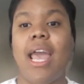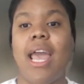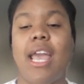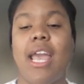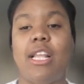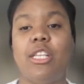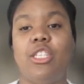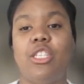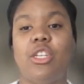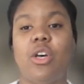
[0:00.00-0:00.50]

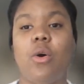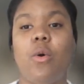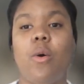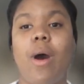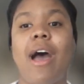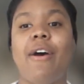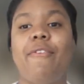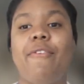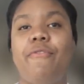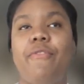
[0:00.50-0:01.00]
And so
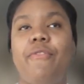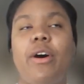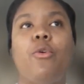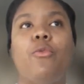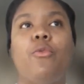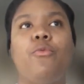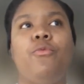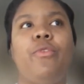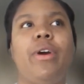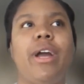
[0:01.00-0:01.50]
I
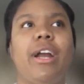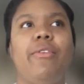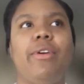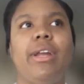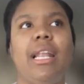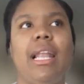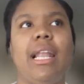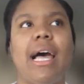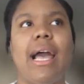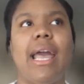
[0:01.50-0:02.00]
felt
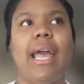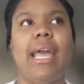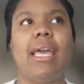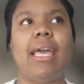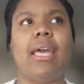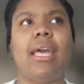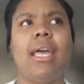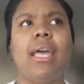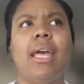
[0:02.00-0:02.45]
very like,